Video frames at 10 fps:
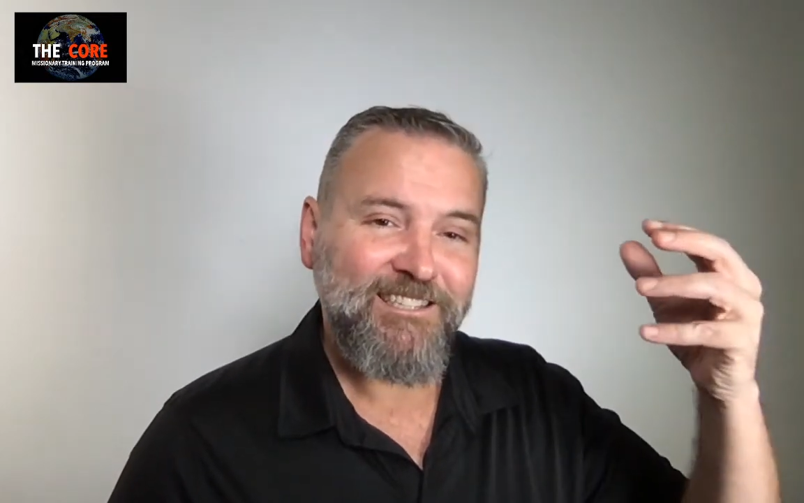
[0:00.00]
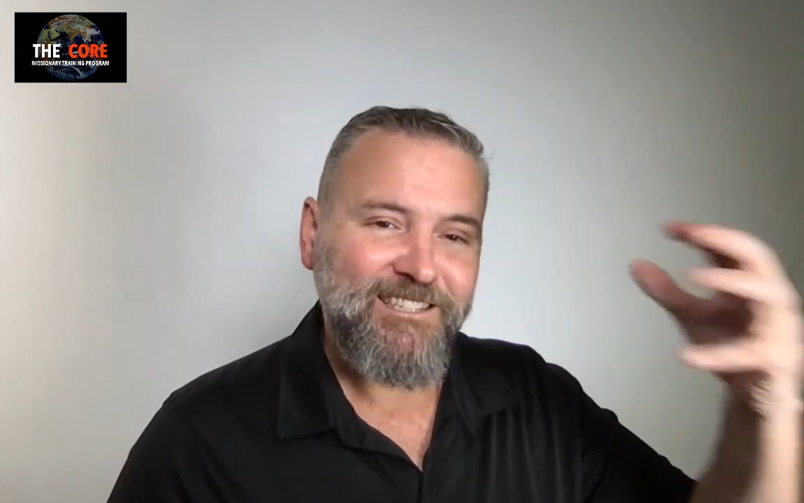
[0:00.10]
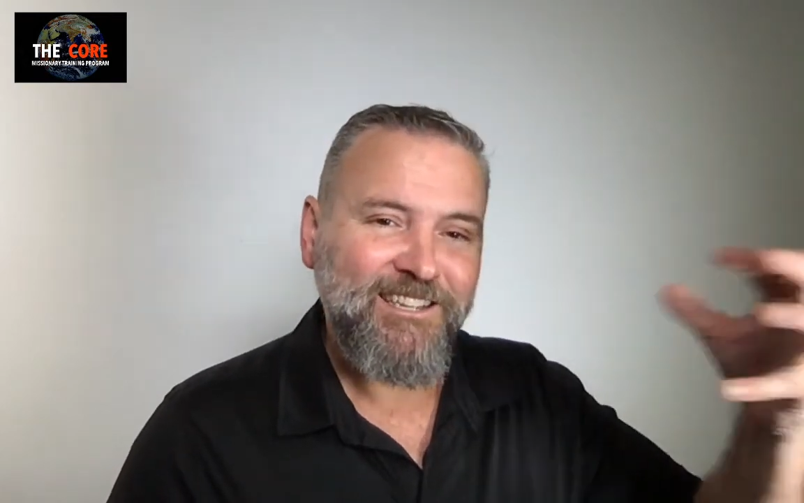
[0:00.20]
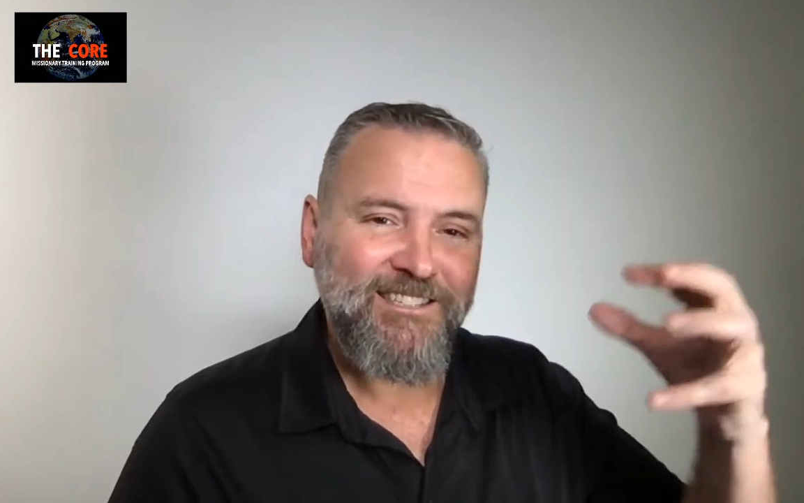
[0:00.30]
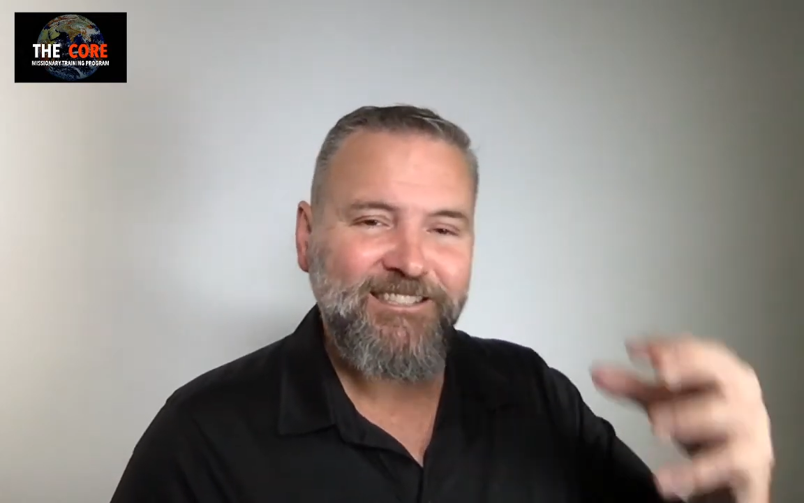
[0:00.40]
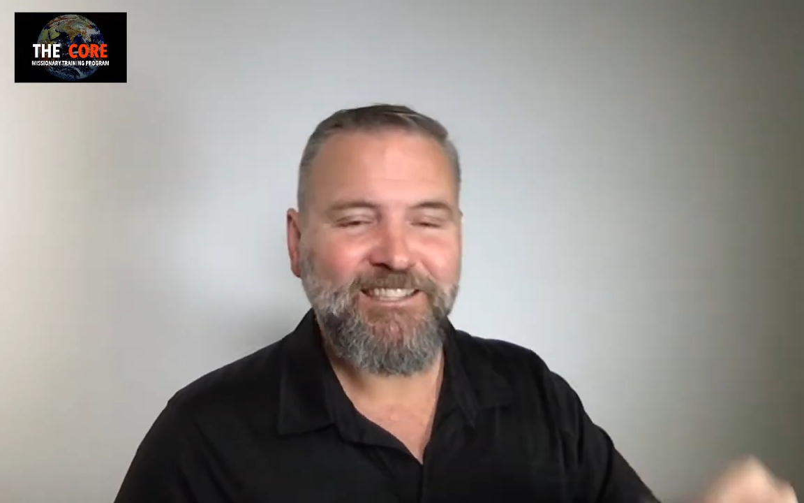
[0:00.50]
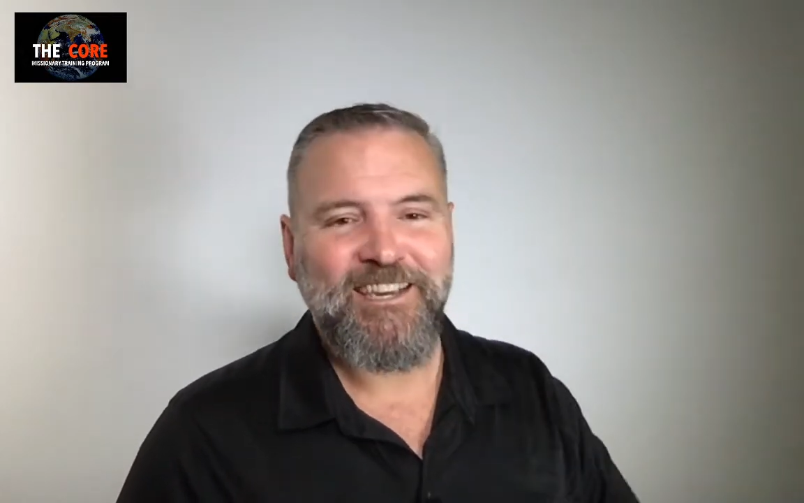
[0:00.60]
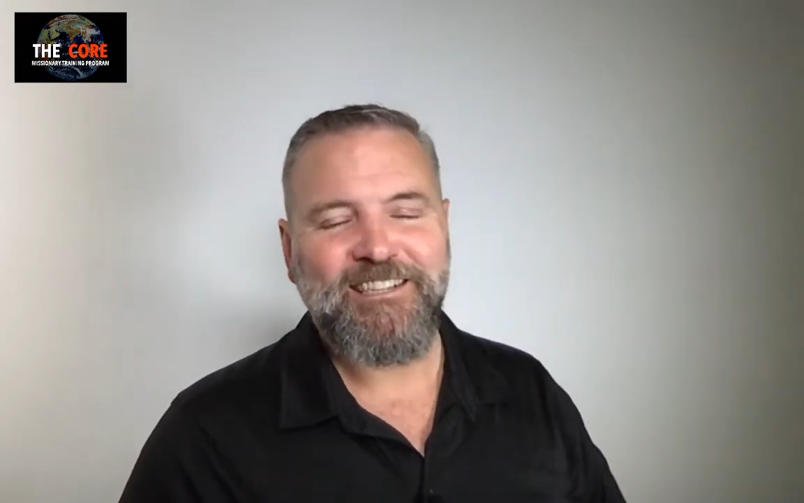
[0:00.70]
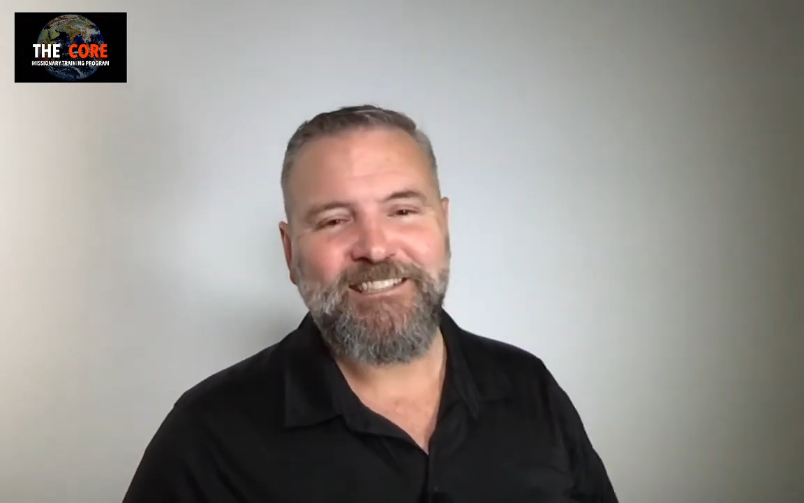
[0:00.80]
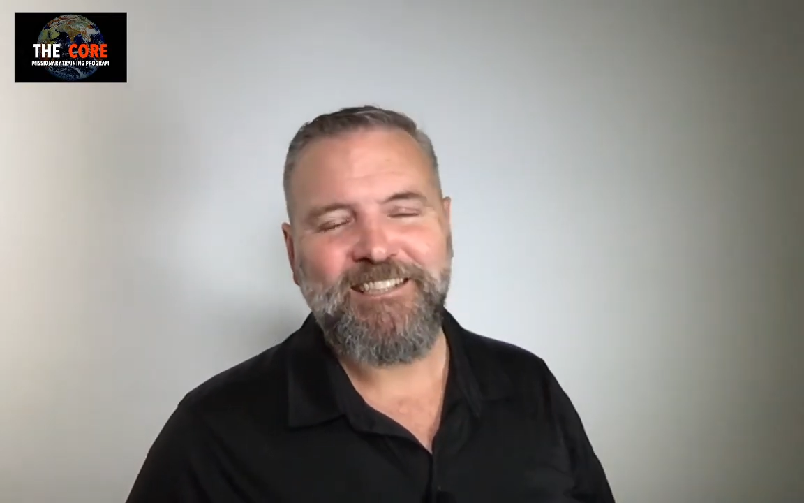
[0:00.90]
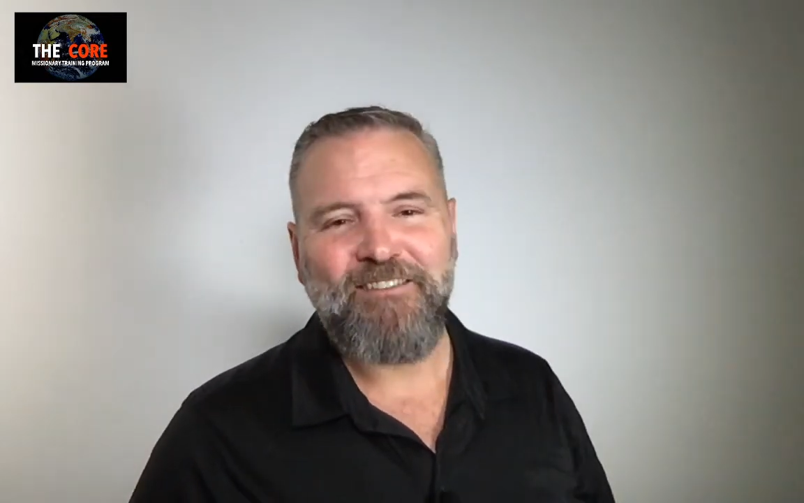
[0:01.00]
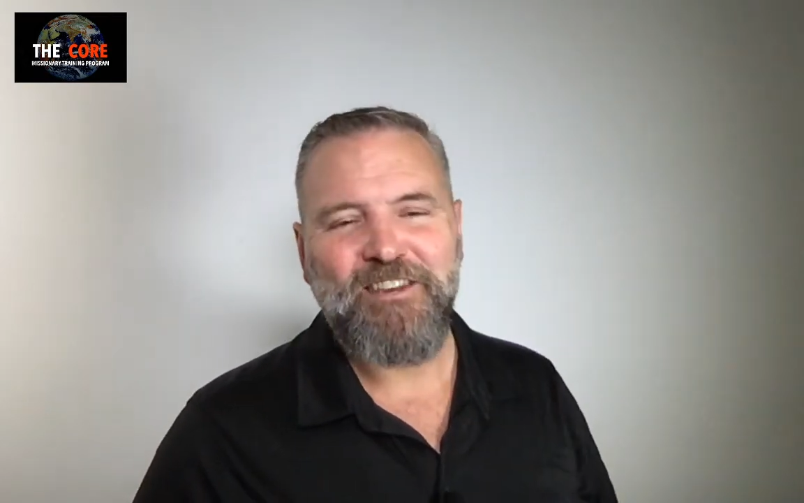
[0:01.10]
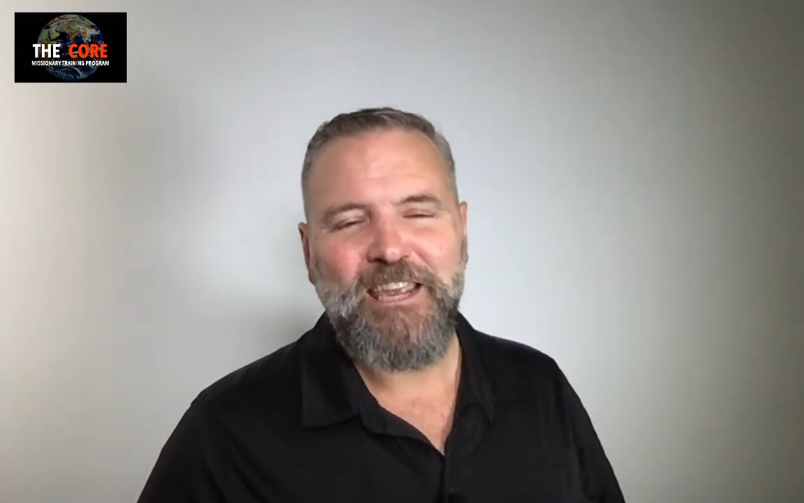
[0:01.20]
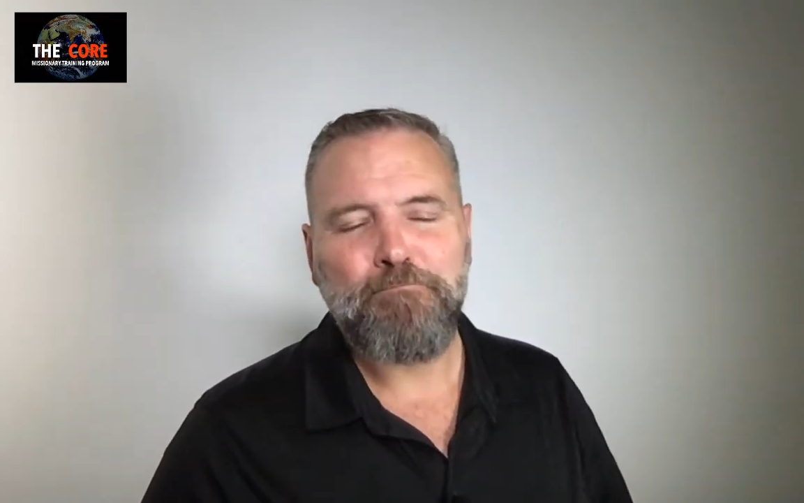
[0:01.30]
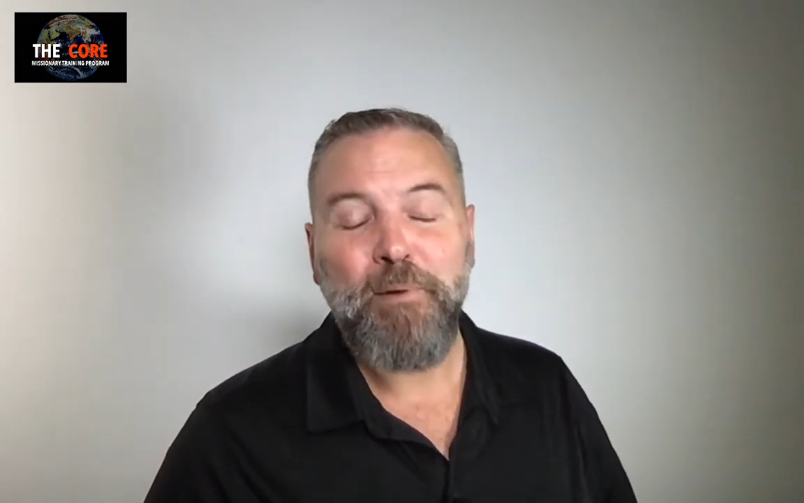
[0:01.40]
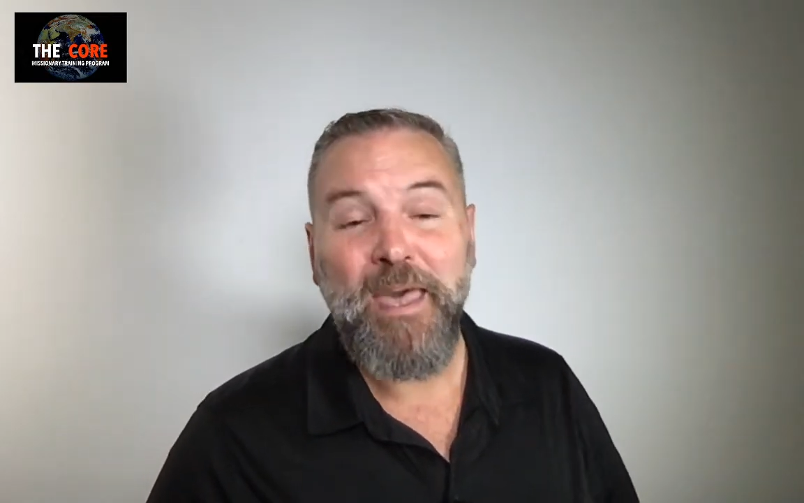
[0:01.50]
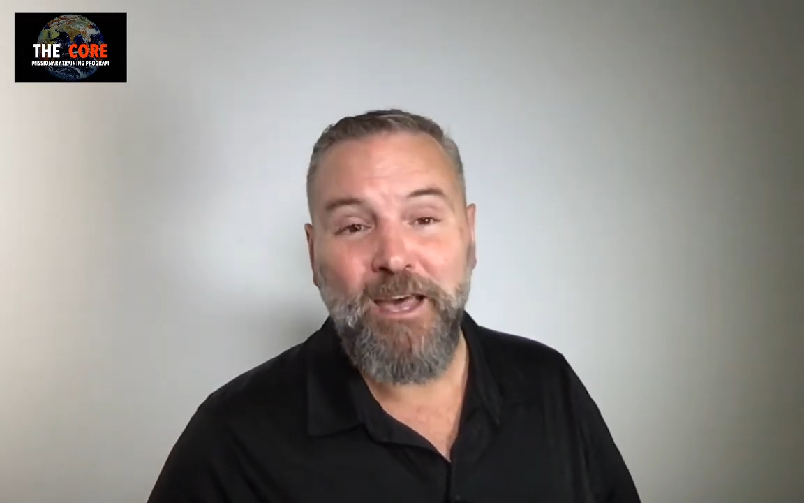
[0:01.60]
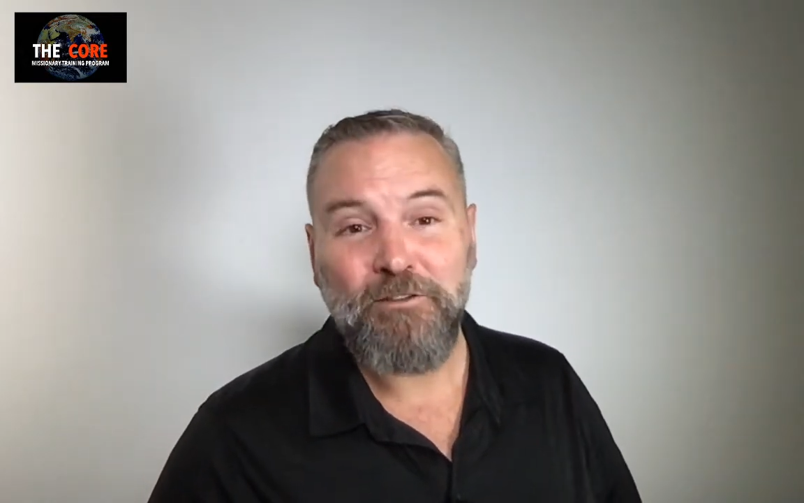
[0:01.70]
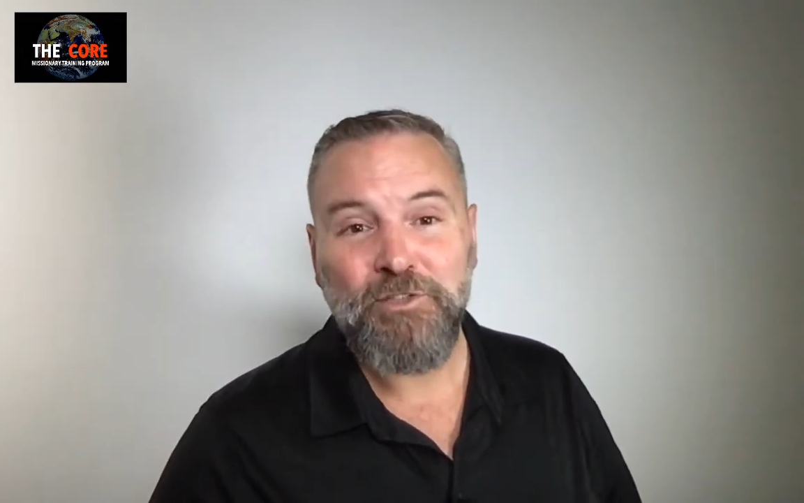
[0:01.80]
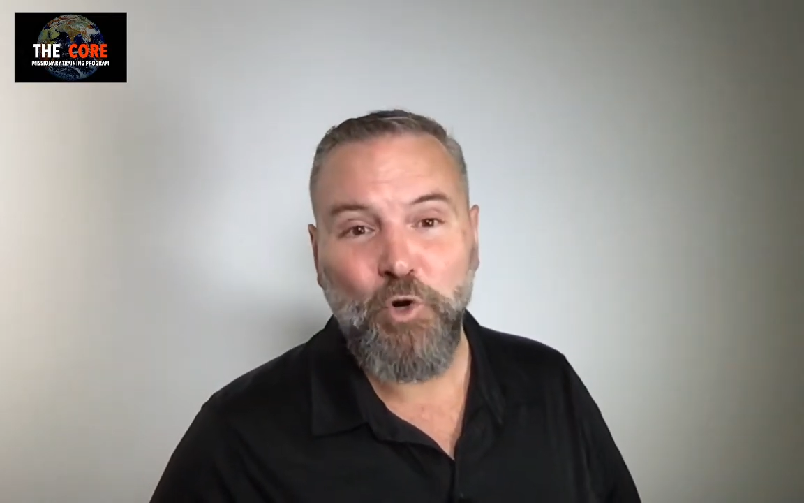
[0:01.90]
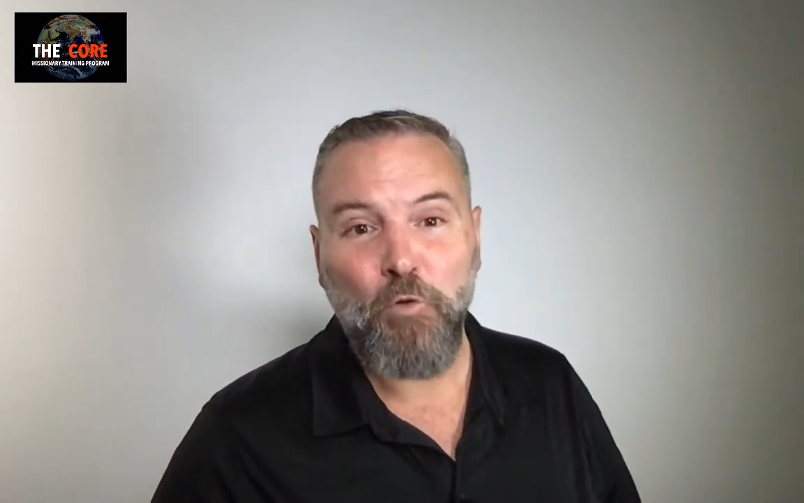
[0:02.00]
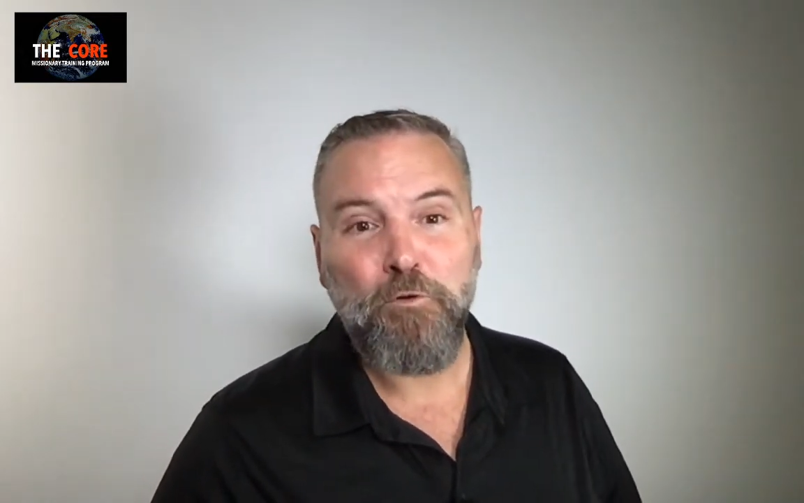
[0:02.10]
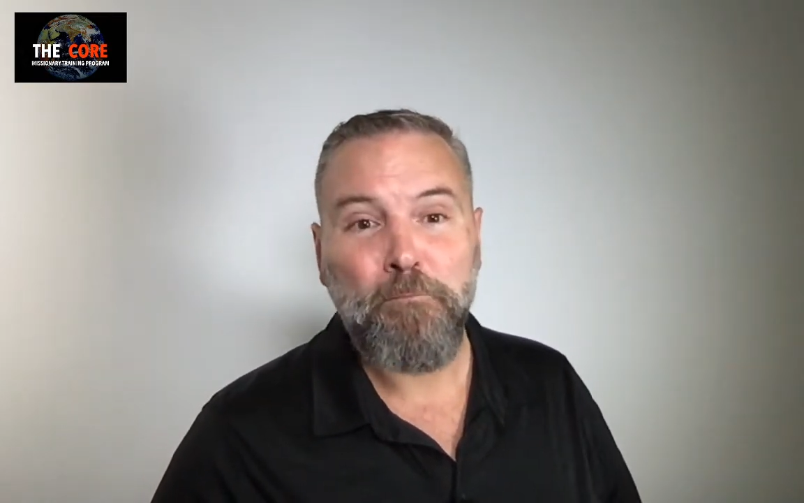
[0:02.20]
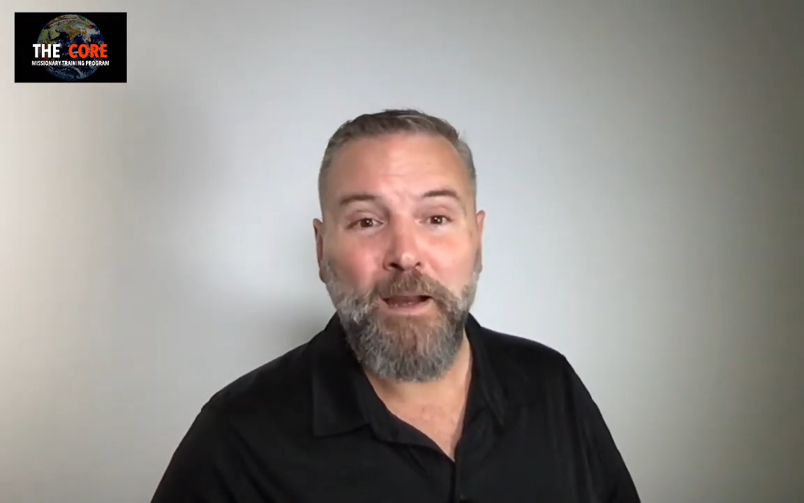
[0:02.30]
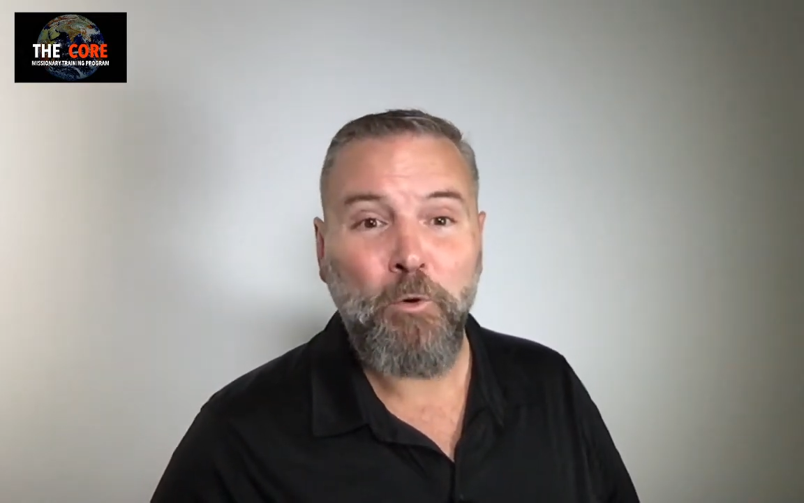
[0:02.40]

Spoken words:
7-8 pounds over my